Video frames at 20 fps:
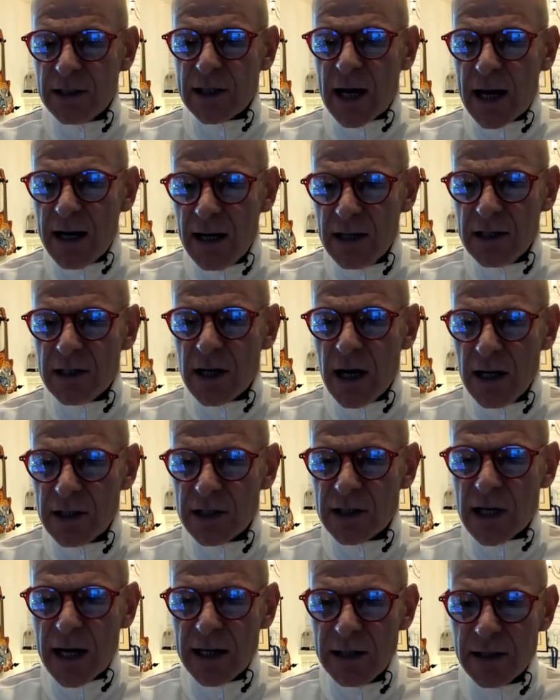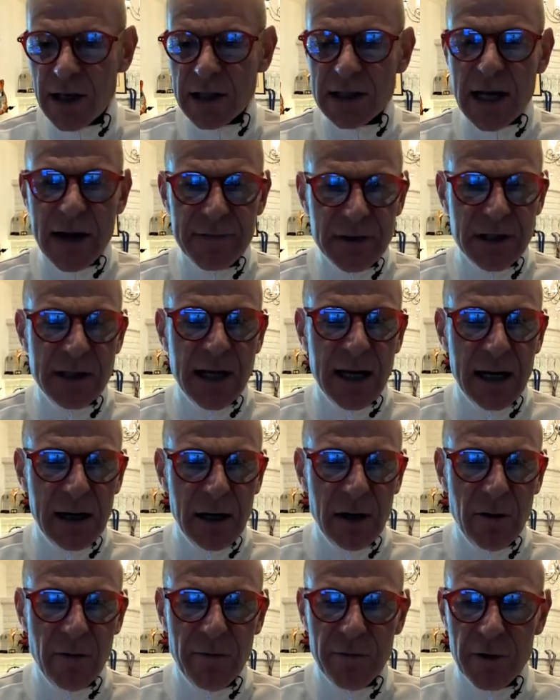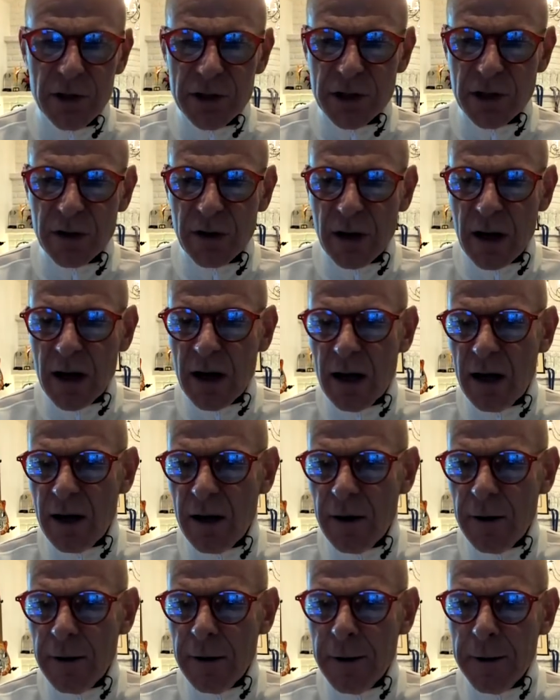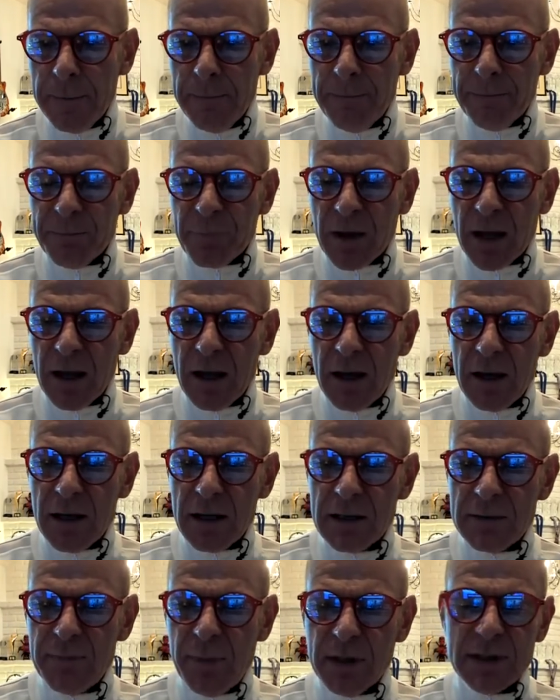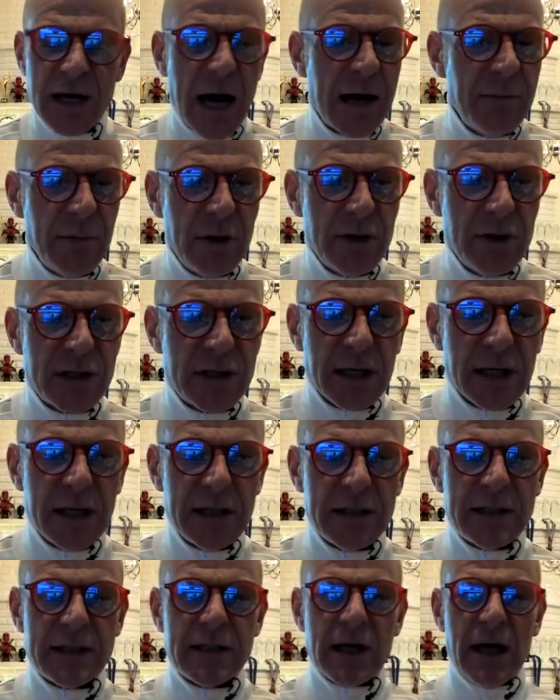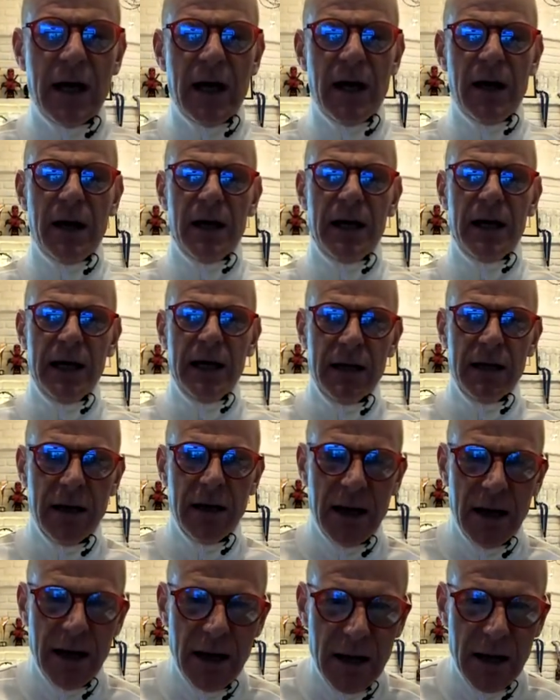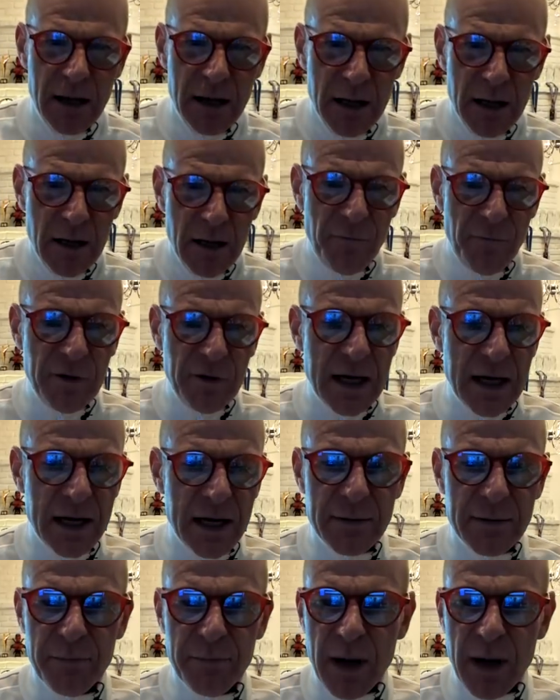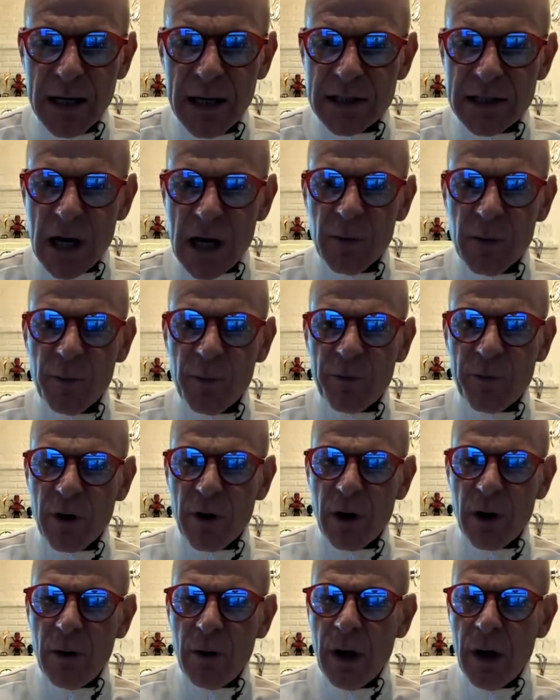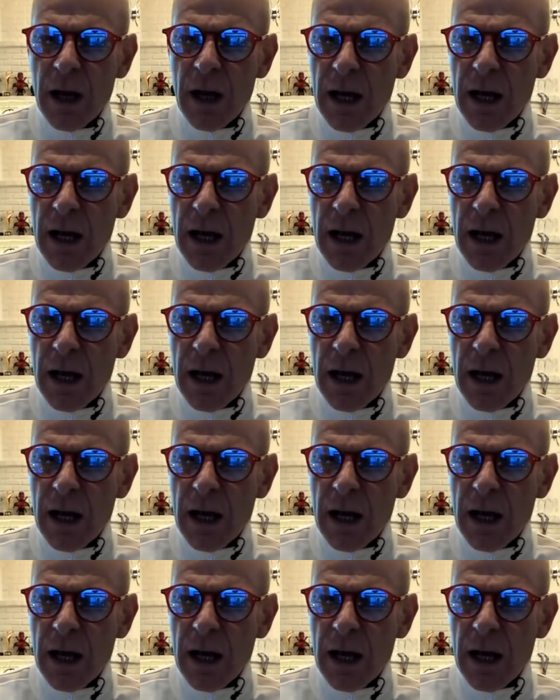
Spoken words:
have a standalone version. But I'm using it in Vienna Ensemble Pro.